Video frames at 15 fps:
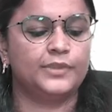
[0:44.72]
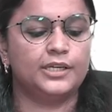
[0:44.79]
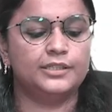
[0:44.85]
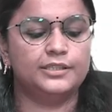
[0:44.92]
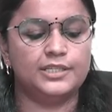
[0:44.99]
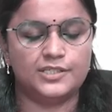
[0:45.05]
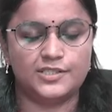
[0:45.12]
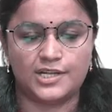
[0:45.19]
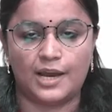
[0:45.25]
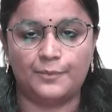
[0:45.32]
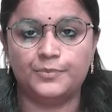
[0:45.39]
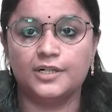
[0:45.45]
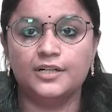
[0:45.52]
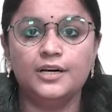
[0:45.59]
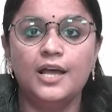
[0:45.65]
This
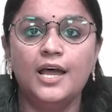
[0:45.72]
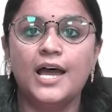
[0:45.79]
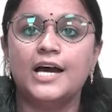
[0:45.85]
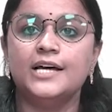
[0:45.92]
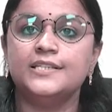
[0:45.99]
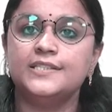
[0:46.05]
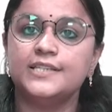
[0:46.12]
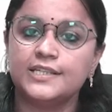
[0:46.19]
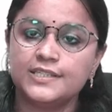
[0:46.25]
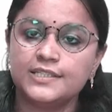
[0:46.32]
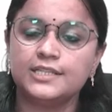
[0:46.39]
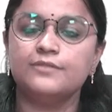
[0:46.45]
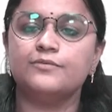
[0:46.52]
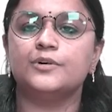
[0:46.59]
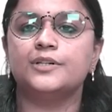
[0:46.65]
chapter has
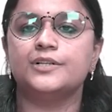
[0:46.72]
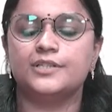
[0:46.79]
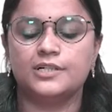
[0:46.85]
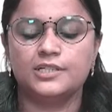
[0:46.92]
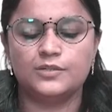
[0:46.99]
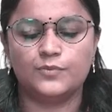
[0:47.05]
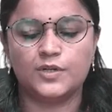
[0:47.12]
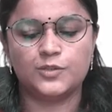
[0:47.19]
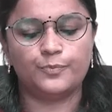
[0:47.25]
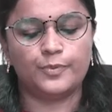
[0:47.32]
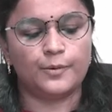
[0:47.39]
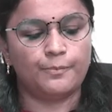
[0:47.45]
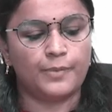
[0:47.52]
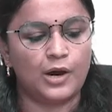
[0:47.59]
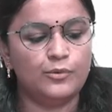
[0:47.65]
60 verses which
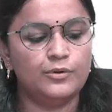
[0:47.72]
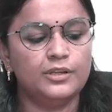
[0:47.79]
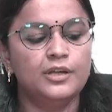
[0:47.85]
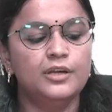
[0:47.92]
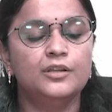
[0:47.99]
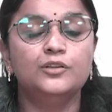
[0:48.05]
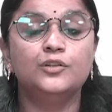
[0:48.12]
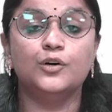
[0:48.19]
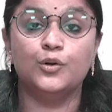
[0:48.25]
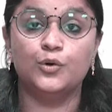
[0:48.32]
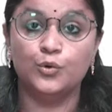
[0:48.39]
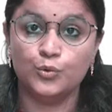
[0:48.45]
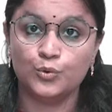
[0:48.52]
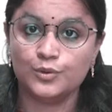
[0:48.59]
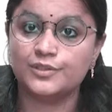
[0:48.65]
propound the
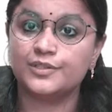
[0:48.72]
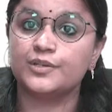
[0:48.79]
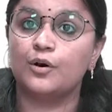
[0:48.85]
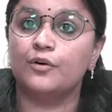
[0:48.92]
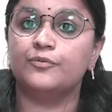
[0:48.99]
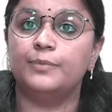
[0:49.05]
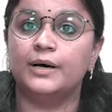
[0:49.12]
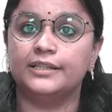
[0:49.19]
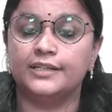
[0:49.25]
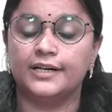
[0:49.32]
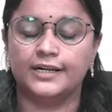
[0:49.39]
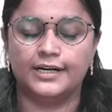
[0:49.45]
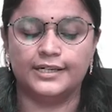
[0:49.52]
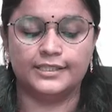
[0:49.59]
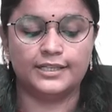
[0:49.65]
rules of Bhadra
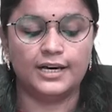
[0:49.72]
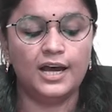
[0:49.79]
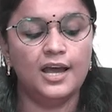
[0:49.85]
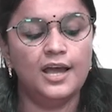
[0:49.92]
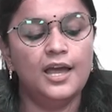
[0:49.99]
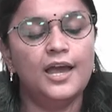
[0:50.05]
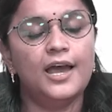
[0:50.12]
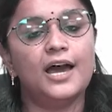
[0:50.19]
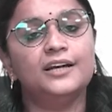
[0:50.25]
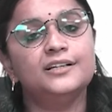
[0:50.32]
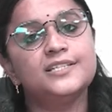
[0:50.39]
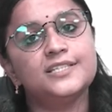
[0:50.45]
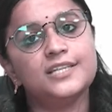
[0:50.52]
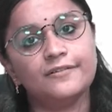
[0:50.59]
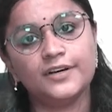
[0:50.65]
Ganita and
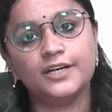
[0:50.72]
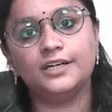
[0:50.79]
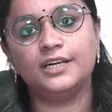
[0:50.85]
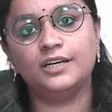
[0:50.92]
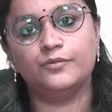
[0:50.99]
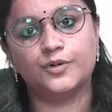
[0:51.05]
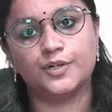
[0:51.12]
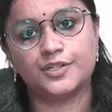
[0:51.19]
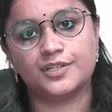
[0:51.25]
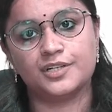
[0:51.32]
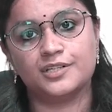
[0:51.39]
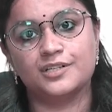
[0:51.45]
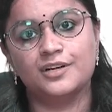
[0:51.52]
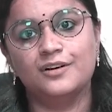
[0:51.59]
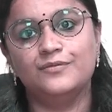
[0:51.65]
17
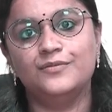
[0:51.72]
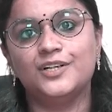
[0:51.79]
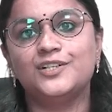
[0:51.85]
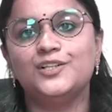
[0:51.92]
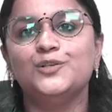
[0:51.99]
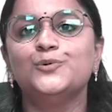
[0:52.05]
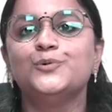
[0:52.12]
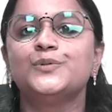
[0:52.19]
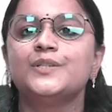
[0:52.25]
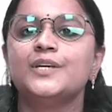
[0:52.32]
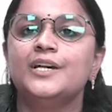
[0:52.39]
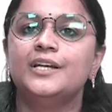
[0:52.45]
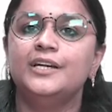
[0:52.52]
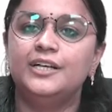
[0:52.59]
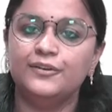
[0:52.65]
verses which use
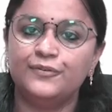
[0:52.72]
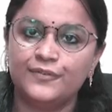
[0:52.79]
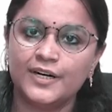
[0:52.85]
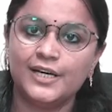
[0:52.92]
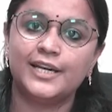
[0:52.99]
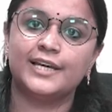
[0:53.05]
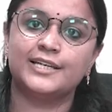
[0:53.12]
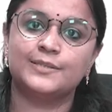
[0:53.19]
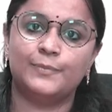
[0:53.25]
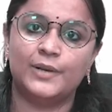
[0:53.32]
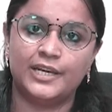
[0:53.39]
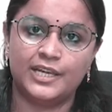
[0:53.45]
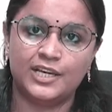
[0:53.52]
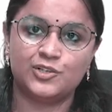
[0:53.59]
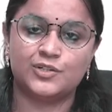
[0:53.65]
different
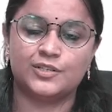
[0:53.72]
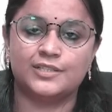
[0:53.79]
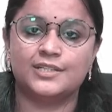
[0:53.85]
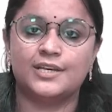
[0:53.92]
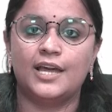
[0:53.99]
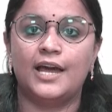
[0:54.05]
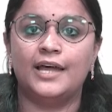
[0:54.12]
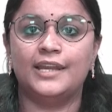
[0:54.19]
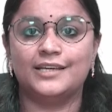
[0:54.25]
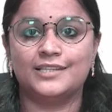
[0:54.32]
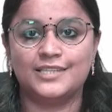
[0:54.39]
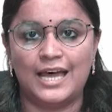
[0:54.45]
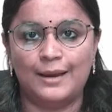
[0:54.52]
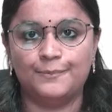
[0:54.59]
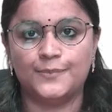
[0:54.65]
explanations and
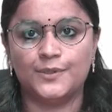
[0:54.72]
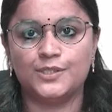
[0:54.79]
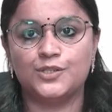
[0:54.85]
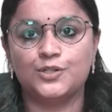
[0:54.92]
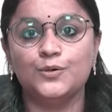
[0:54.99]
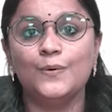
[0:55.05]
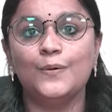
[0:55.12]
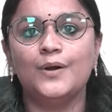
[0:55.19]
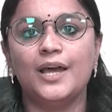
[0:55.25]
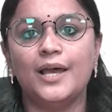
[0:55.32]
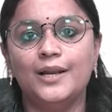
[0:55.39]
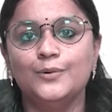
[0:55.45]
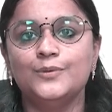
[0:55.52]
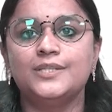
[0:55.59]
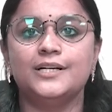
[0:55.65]
examples to
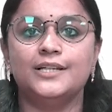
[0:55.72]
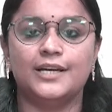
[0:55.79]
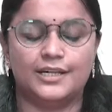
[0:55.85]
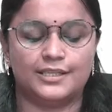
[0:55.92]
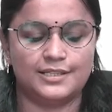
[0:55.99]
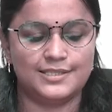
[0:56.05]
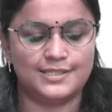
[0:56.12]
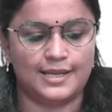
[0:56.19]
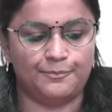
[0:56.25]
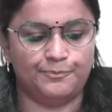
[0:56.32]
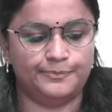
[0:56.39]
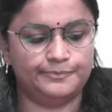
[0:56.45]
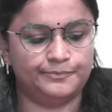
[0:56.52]
elucidate the same.